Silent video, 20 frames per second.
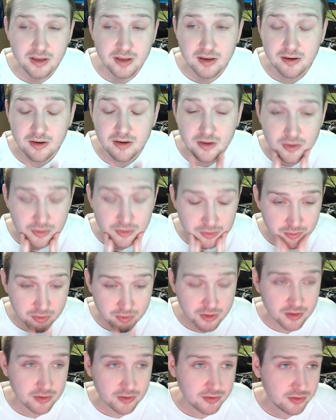I know the
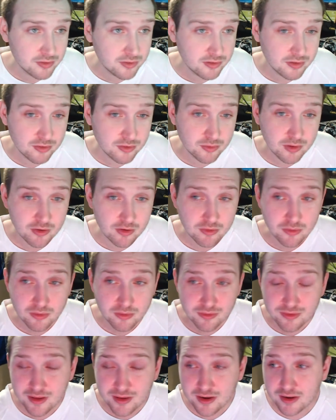Reynoso situation
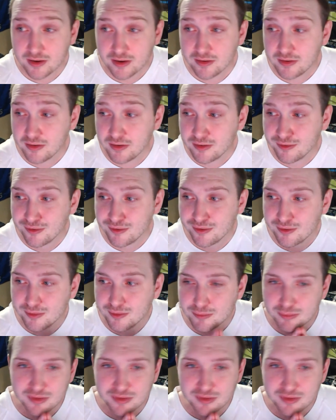is not ideal,